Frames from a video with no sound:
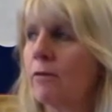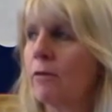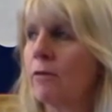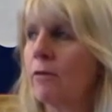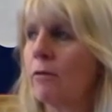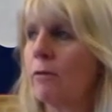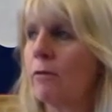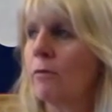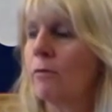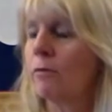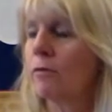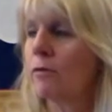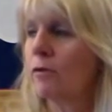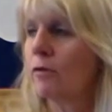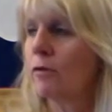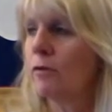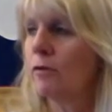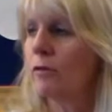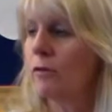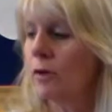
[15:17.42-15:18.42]
to
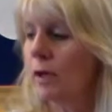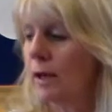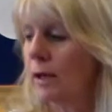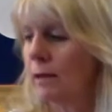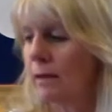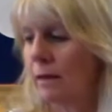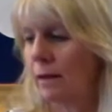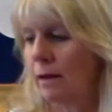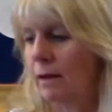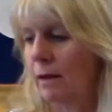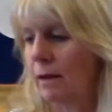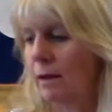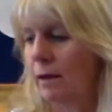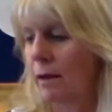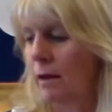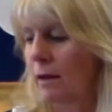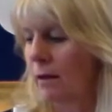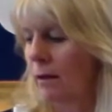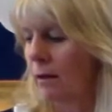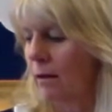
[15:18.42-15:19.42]
look at
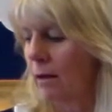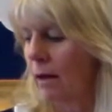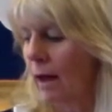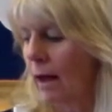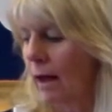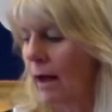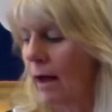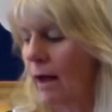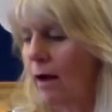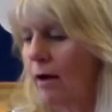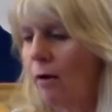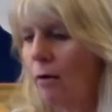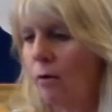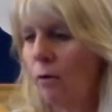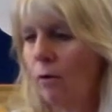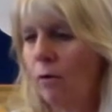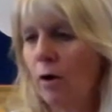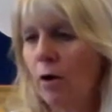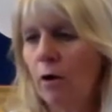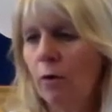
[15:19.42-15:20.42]

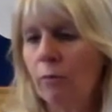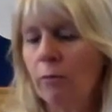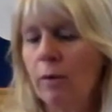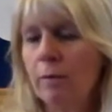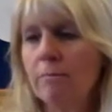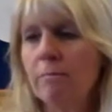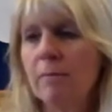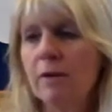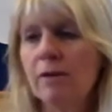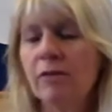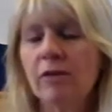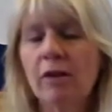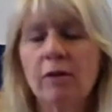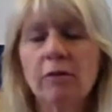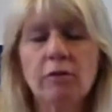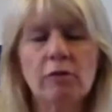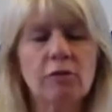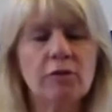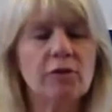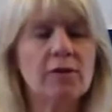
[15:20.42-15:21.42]
how we
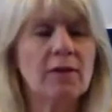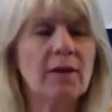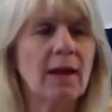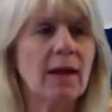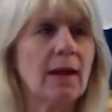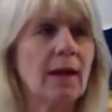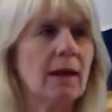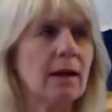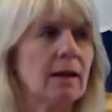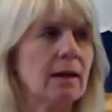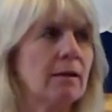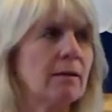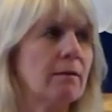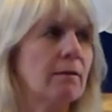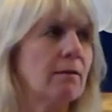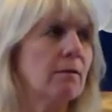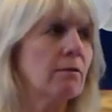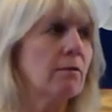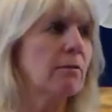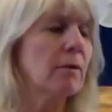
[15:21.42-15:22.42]
misunderstand
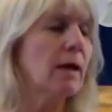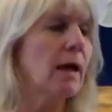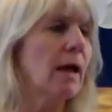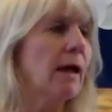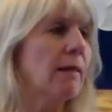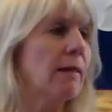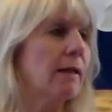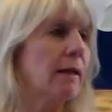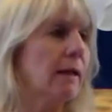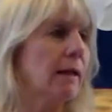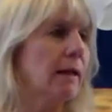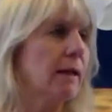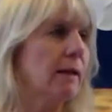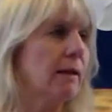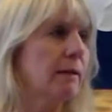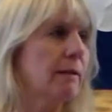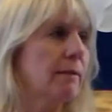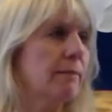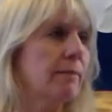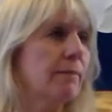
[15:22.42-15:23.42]
reality,
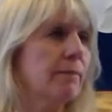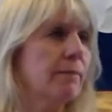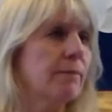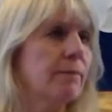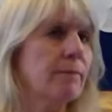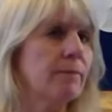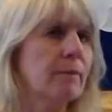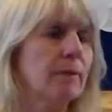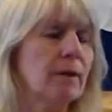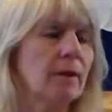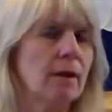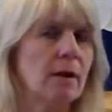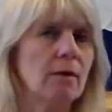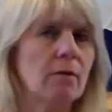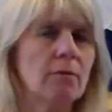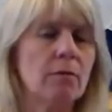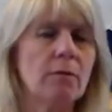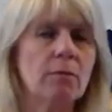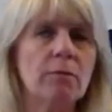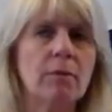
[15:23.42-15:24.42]

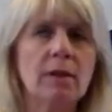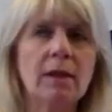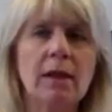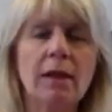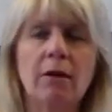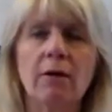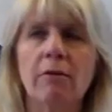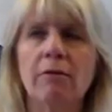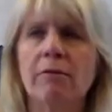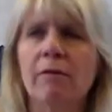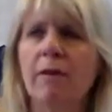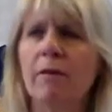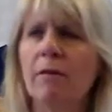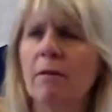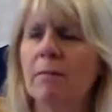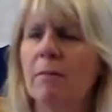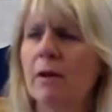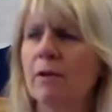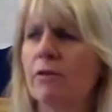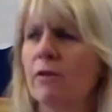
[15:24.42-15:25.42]
how we really are
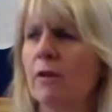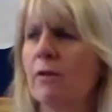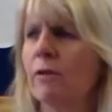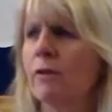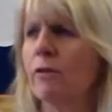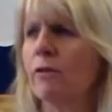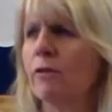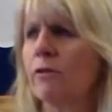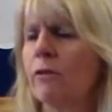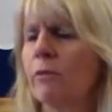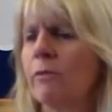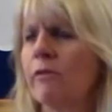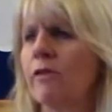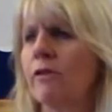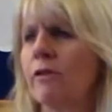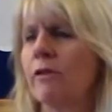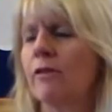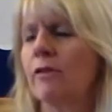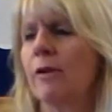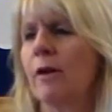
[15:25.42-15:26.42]
very much on the
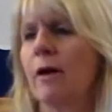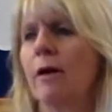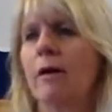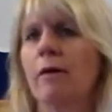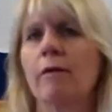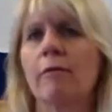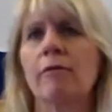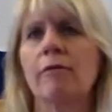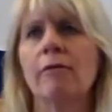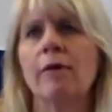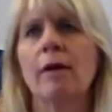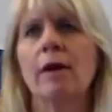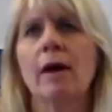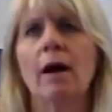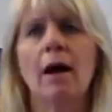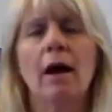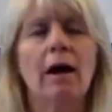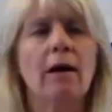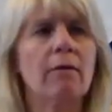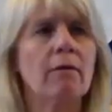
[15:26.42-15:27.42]
surface of
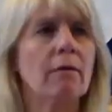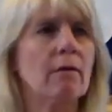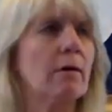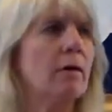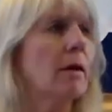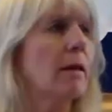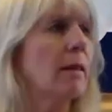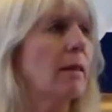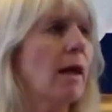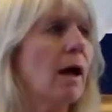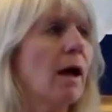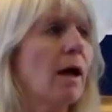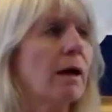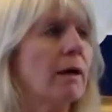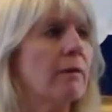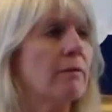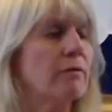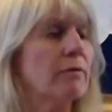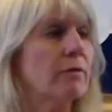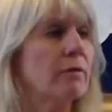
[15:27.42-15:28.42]
our
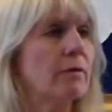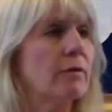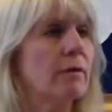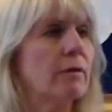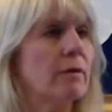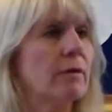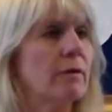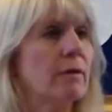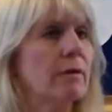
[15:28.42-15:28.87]
lives.